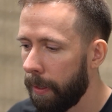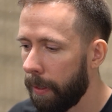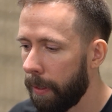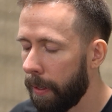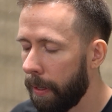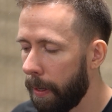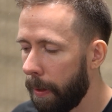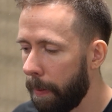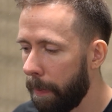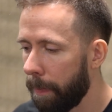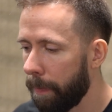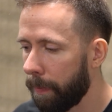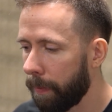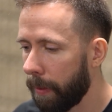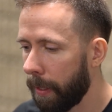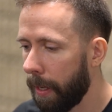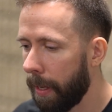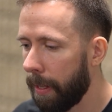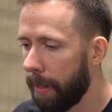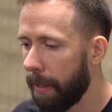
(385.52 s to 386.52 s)

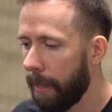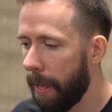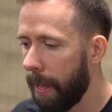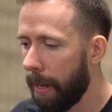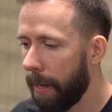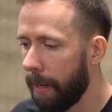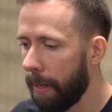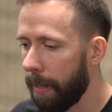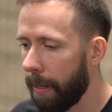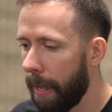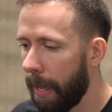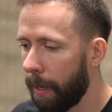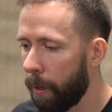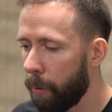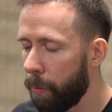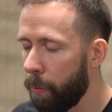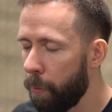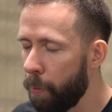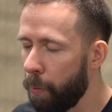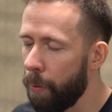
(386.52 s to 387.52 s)
And then I
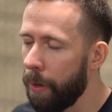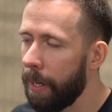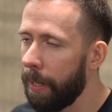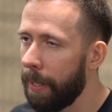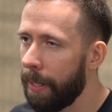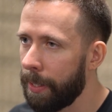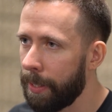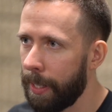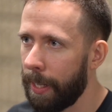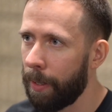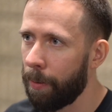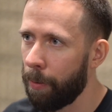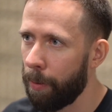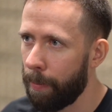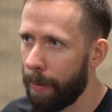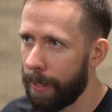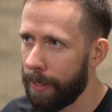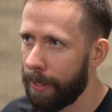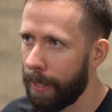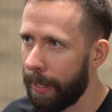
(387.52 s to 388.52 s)
got really sick for
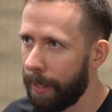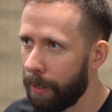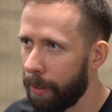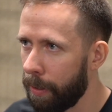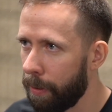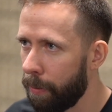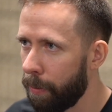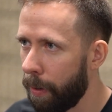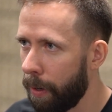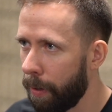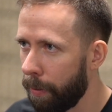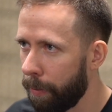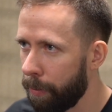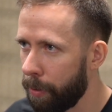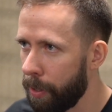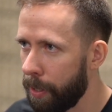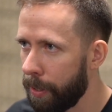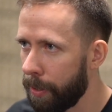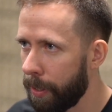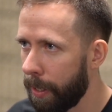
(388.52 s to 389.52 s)
my second round of
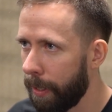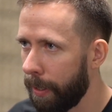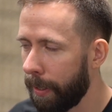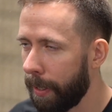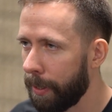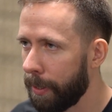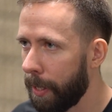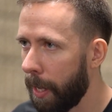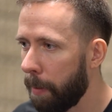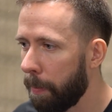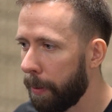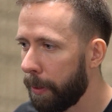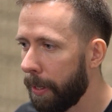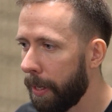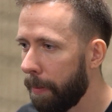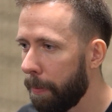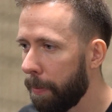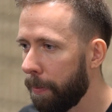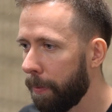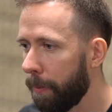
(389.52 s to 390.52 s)
GSL against
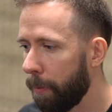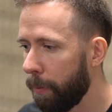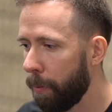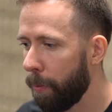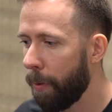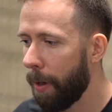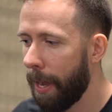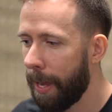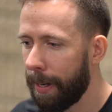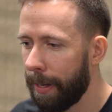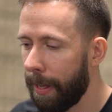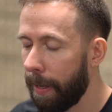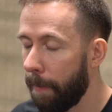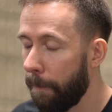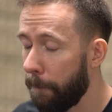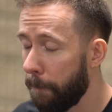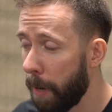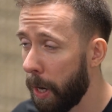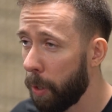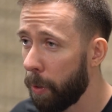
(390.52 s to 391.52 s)
Hyperdub, who I had like a
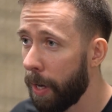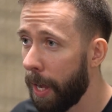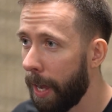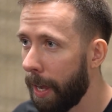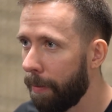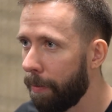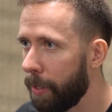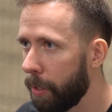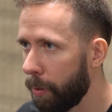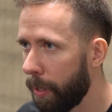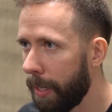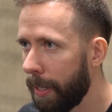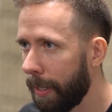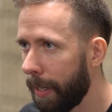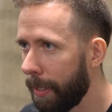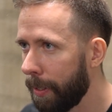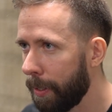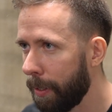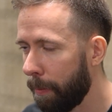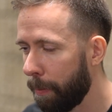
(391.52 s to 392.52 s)
very high win rate
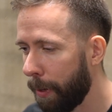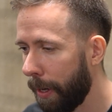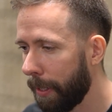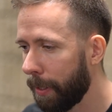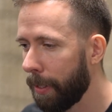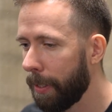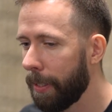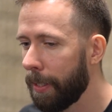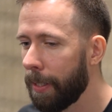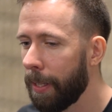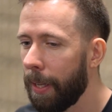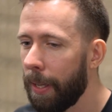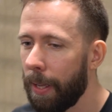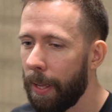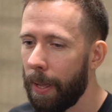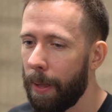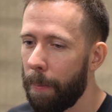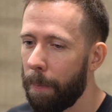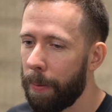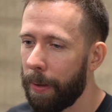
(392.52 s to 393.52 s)
against in practice.
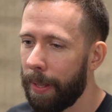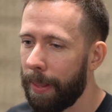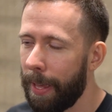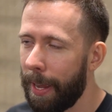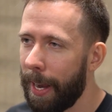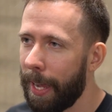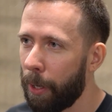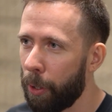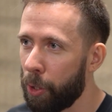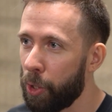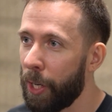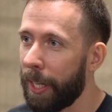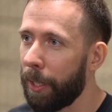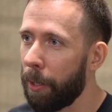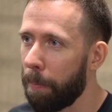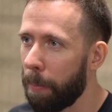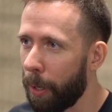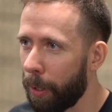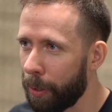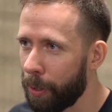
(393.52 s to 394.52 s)
But then I got
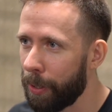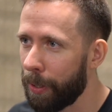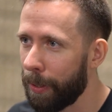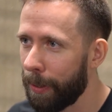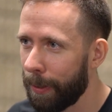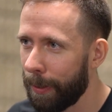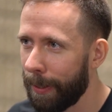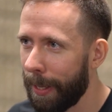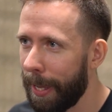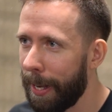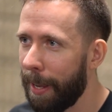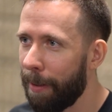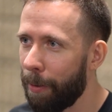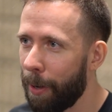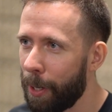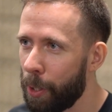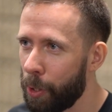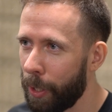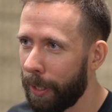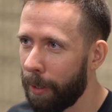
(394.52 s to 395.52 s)
chickenpox. I never
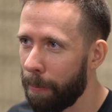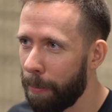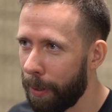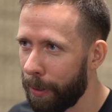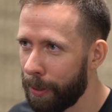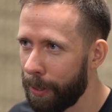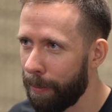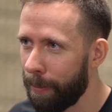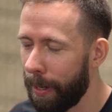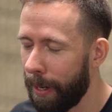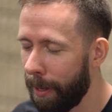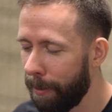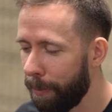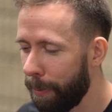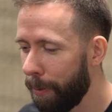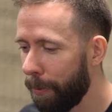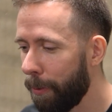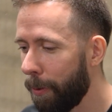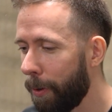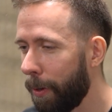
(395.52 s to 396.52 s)
had chickenpox in my life
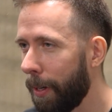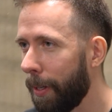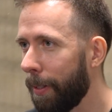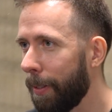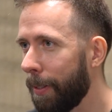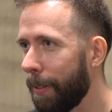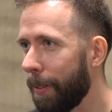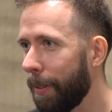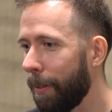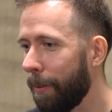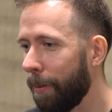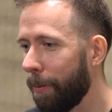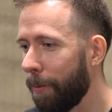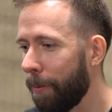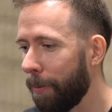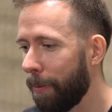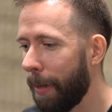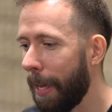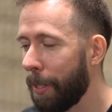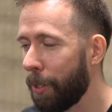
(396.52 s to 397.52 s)
before, and
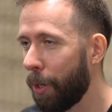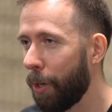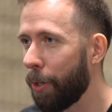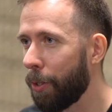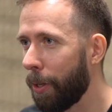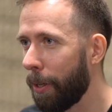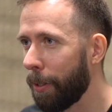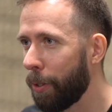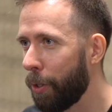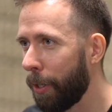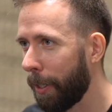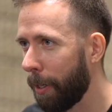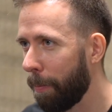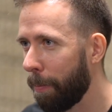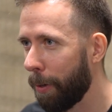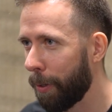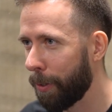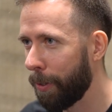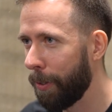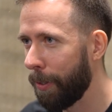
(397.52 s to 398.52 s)
as an adult,
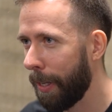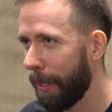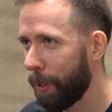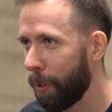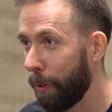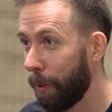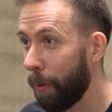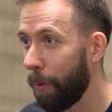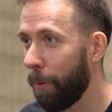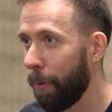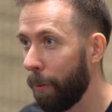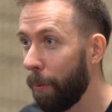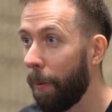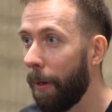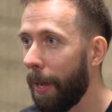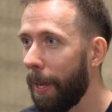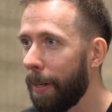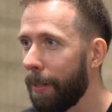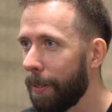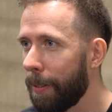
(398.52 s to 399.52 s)
chickenpox is actually
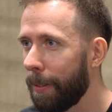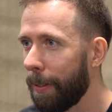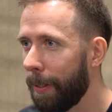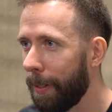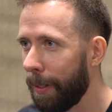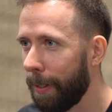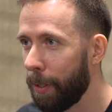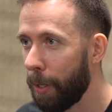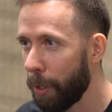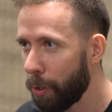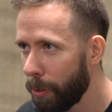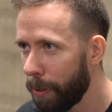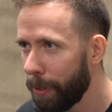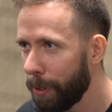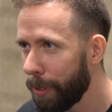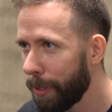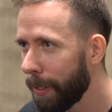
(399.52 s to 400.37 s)
quite dangerous.